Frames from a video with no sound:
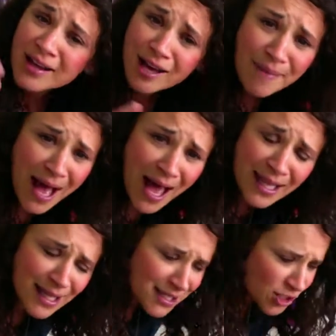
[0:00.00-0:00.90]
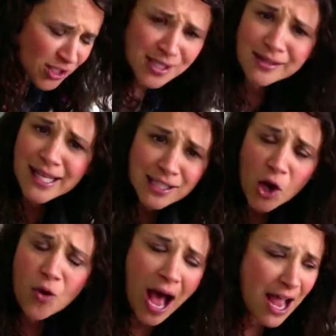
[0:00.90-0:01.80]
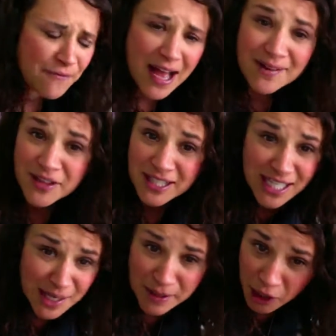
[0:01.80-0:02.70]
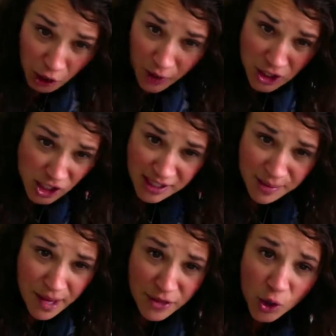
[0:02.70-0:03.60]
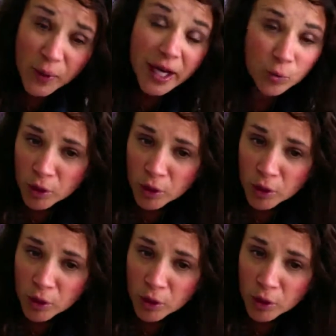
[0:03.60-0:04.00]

Come on, let's just let's go high five the team and congratulate them on their win.